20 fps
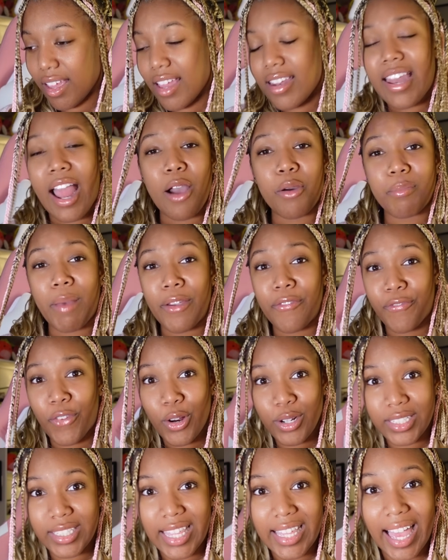Now, my
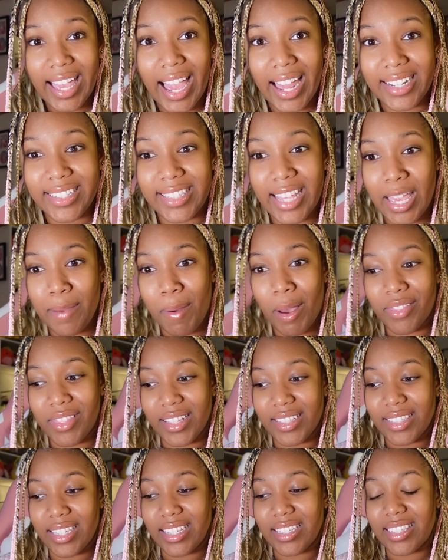first thing I gotta say about
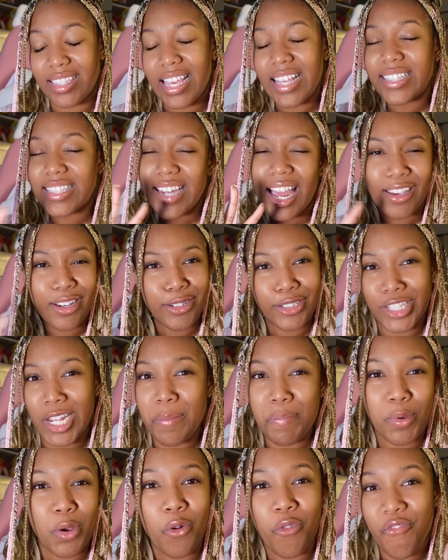this is it's not your
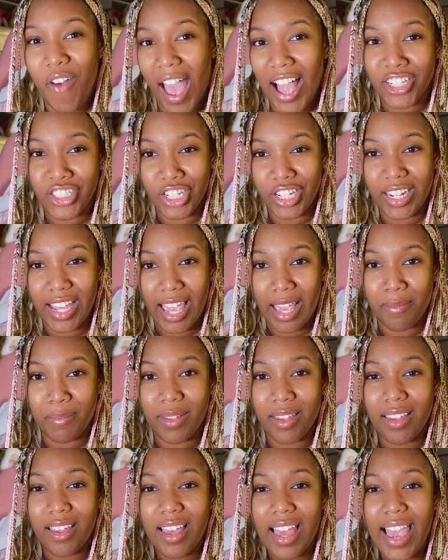typical fashion game.
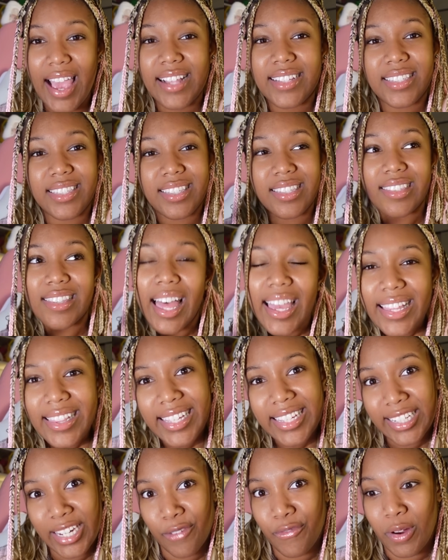It's
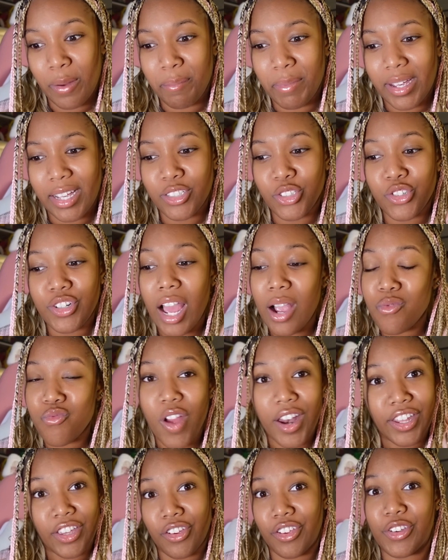slightly different because you're not
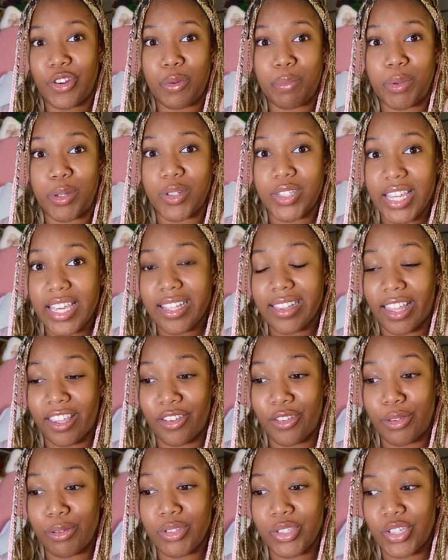running your boutique like
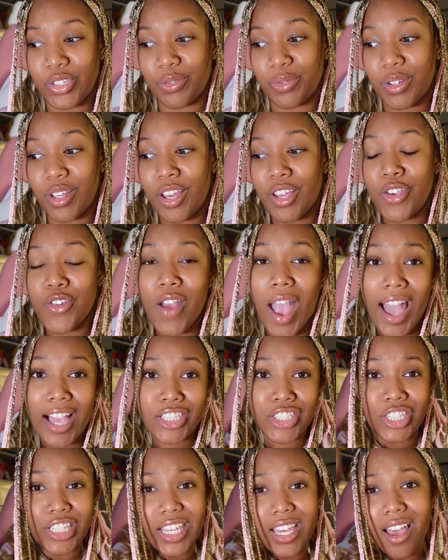you used to. You're
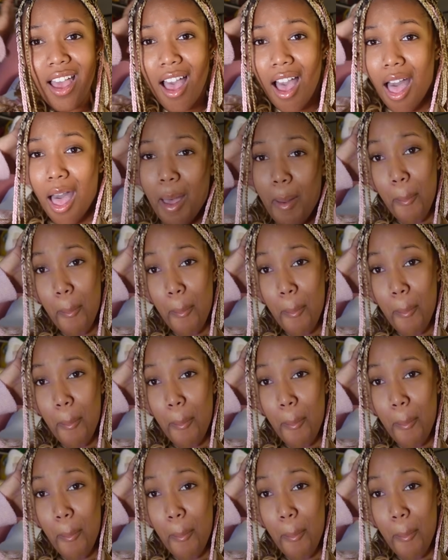actually a